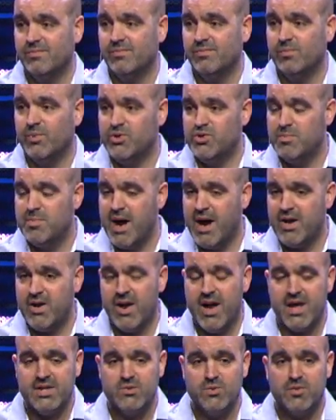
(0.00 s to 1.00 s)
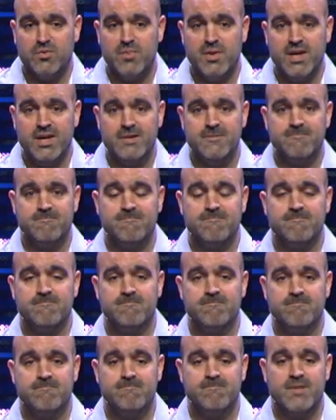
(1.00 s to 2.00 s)
Would you bow your heads with me
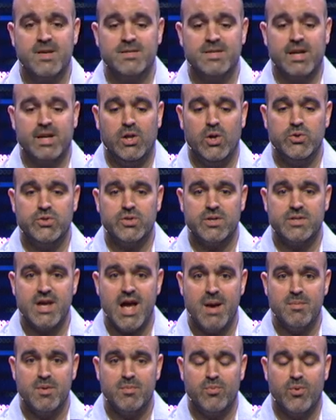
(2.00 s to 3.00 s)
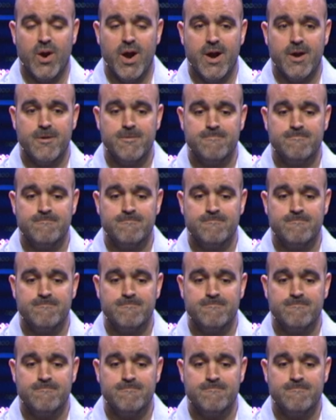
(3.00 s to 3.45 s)
as I close our time in prayer?